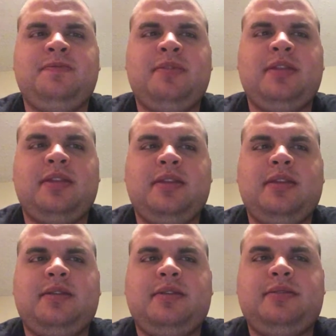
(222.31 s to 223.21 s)

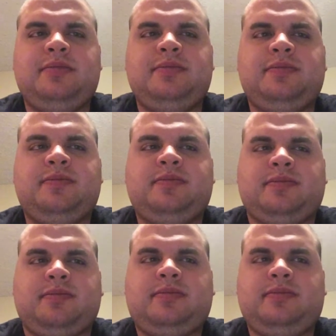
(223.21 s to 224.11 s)

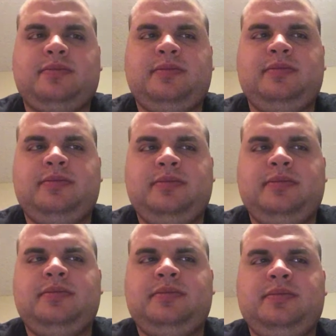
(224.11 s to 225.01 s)

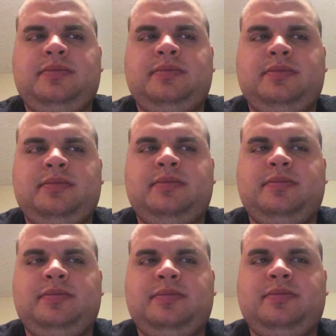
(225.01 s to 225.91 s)

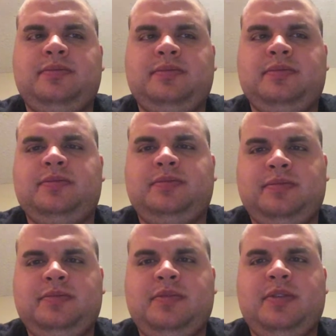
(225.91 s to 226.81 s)

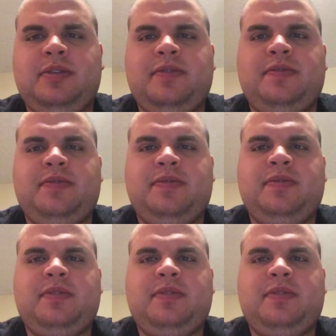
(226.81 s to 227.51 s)
Nobody speaks.